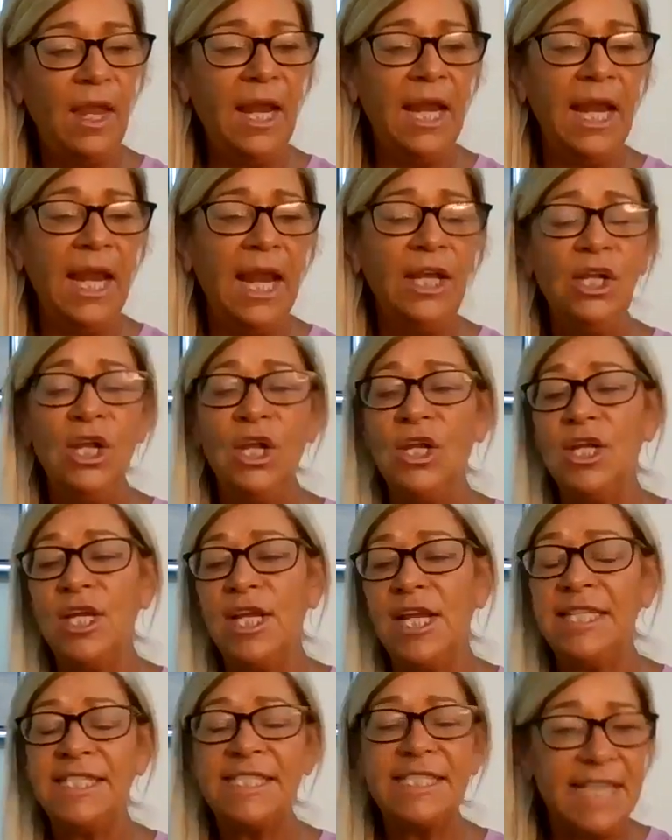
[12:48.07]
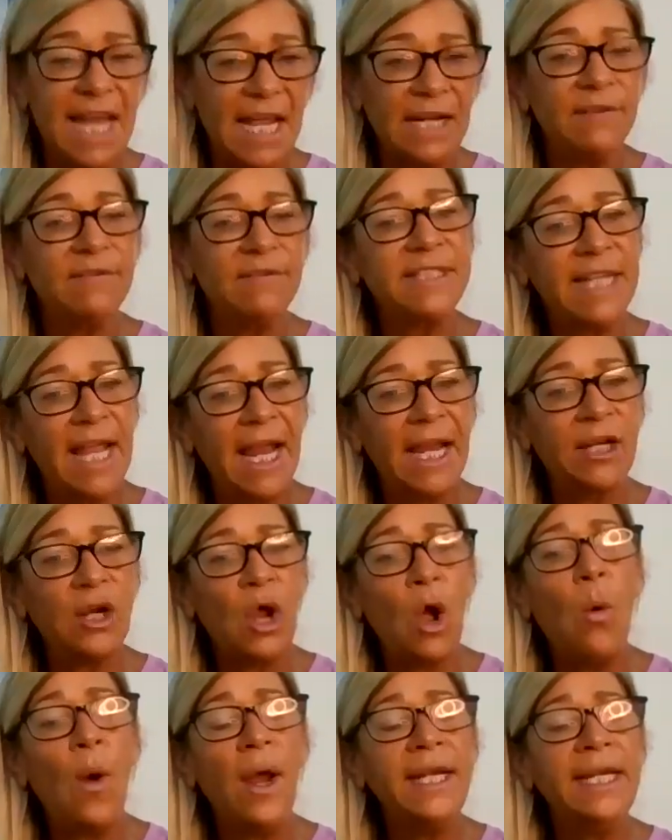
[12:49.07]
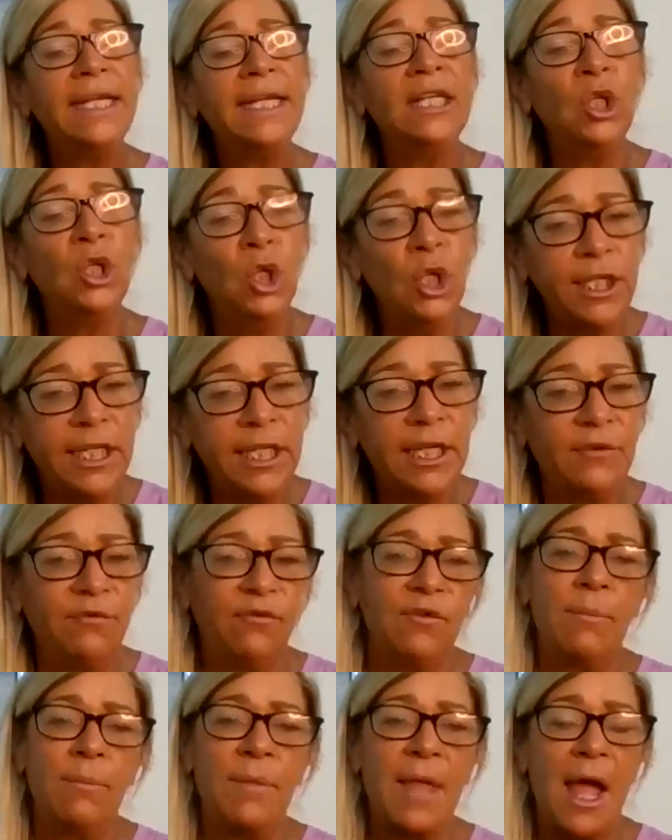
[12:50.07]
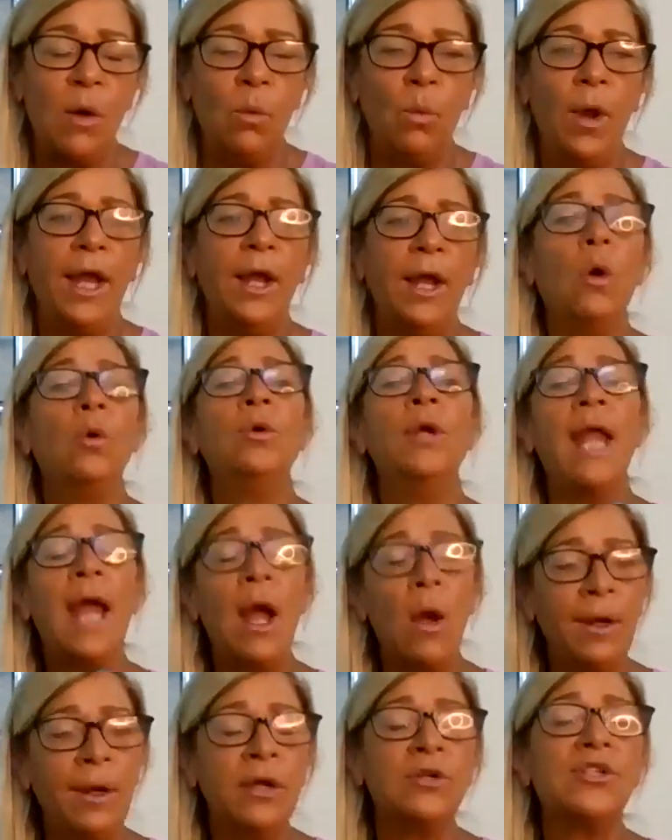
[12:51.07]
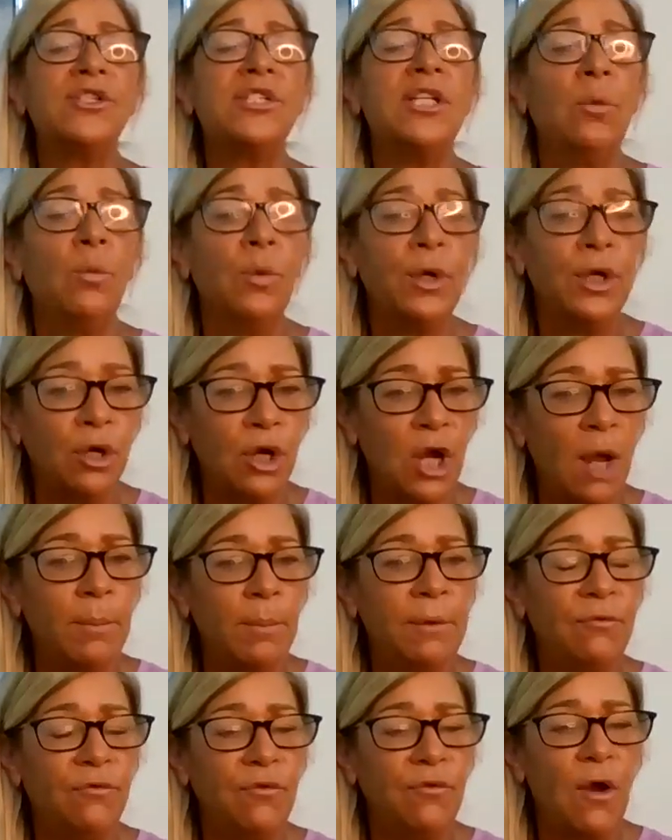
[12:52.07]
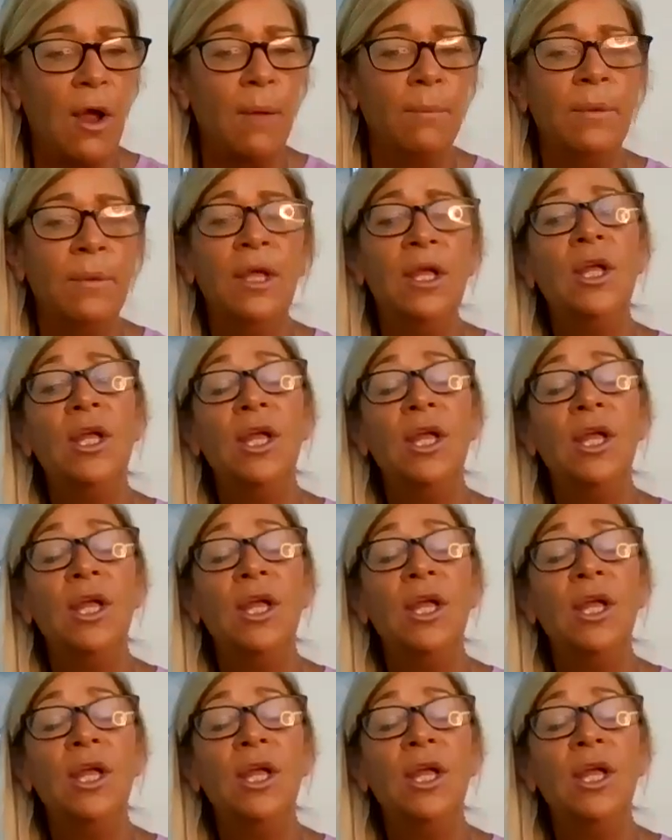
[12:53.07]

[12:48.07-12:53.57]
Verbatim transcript: and instead of saying, "Oh, I didn't look at it from that way," or "Now I understand where you're coming from,"